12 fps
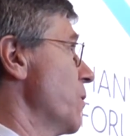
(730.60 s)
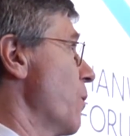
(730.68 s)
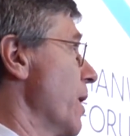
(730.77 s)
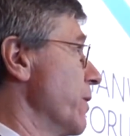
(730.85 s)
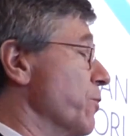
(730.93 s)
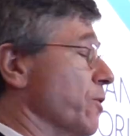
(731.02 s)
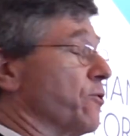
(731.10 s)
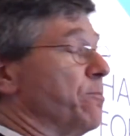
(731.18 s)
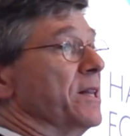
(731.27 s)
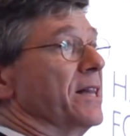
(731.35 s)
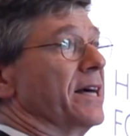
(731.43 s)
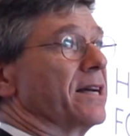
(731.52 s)
whether it's
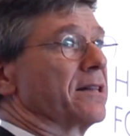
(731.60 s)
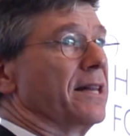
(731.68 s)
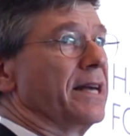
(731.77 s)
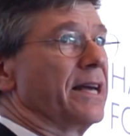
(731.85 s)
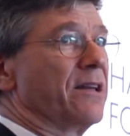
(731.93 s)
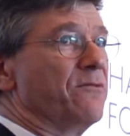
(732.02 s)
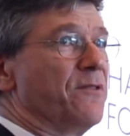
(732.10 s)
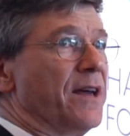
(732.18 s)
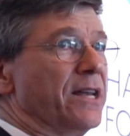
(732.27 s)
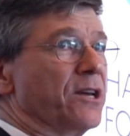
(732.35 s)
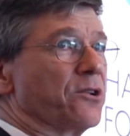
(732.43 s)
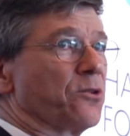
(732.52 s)
politically
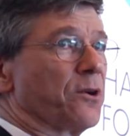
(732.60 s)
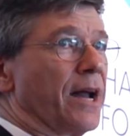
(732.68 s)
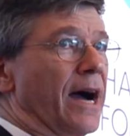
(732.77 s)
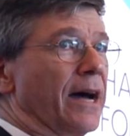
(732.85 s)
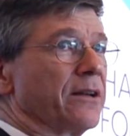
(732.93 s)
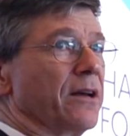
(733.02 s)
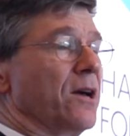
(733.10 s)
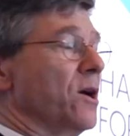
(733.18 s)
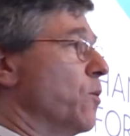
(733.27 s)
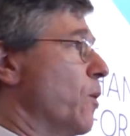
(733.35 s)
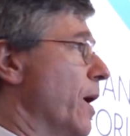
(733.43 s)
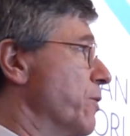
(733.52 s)
convenient or not,
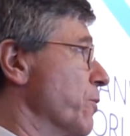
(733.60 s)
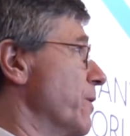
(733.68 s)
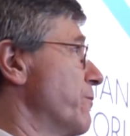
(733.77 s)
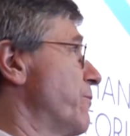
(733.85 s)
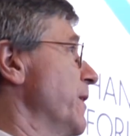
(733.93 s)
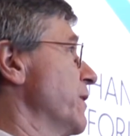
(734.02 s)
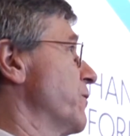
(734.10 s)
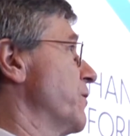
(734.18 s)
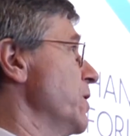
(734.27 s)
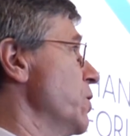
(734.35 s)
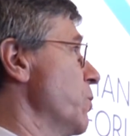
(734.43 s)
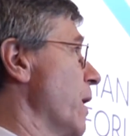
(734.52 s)
whether it fits
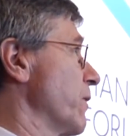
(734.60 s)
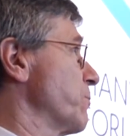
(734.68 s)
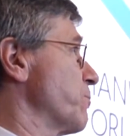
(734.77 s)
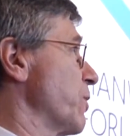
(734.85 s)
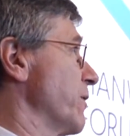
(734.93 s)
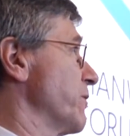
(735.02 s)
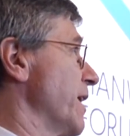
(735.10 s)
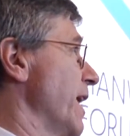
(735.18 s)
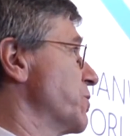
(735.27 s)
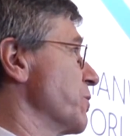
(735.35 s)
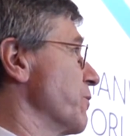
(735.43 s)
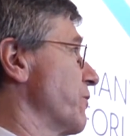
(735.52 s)
the US
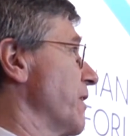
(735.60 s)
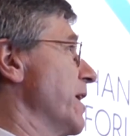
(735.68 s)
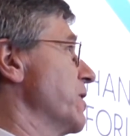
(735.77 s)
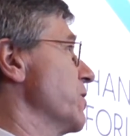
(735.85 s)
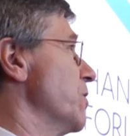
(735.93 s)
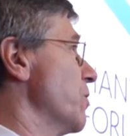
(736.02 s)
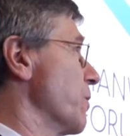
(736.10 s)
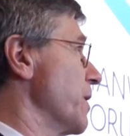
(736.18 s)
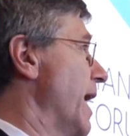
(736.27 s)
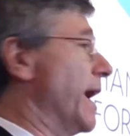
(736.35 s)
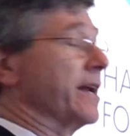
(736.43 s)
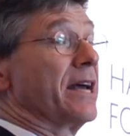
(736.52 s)
presidential cycle or
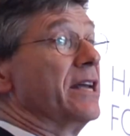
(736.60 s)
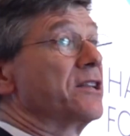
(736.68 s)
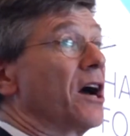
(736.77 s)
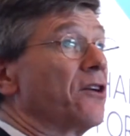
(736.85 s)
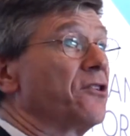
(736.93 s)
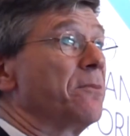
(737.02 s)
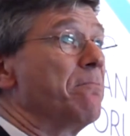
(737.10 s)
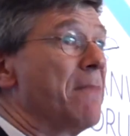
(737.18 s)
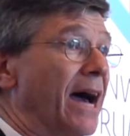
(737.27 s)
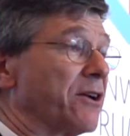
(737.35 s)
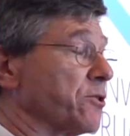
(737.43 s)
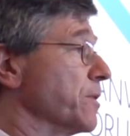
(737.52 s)
not. It doesn't
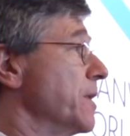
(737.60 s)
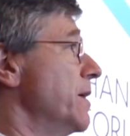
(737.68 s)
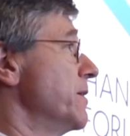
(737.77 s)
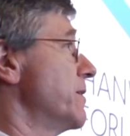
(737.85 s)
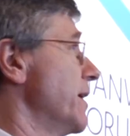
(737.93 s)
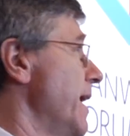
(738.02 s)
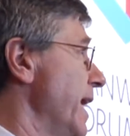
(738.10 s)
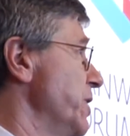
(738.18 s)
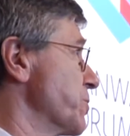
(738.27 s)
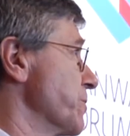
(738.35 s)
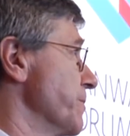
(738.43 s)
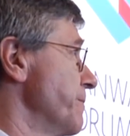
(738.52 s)
matter to
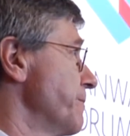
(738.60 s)
nature.